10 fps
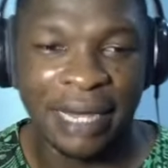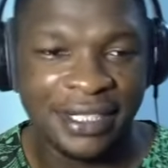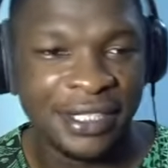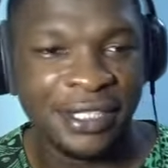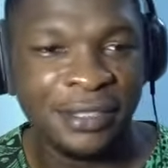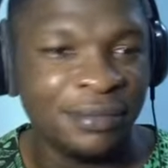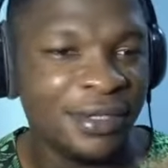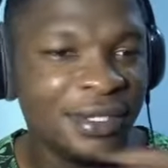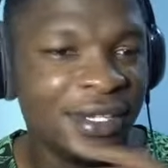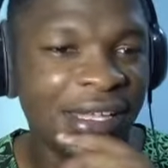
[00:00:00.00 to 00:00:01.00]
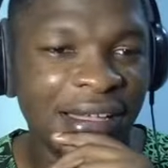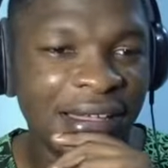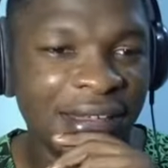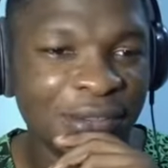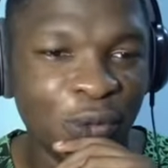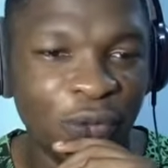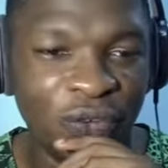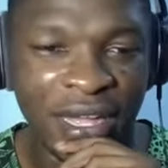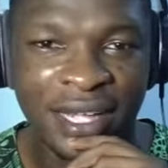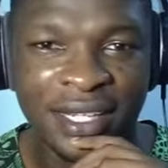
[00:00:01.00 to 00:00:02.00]
team so
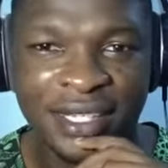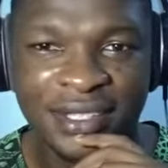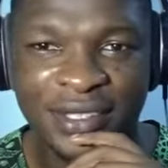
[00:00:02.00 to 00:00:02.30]
far.